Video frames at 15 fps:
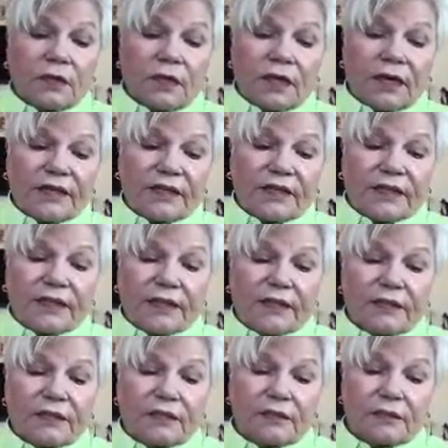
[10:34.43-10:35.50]
I think
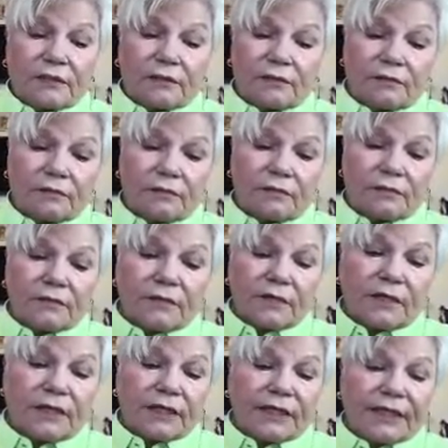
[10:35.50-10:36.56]
it's
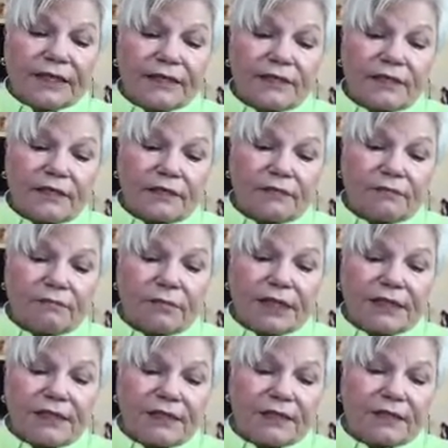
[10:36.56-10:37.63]
less
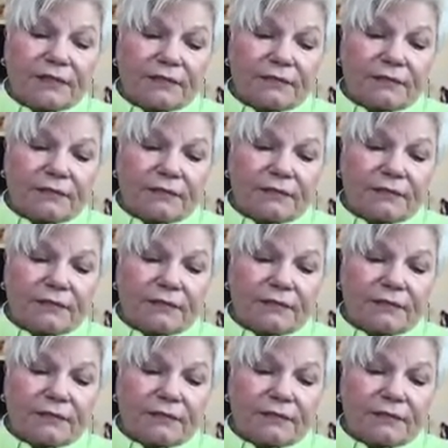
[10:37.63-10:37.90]
messy.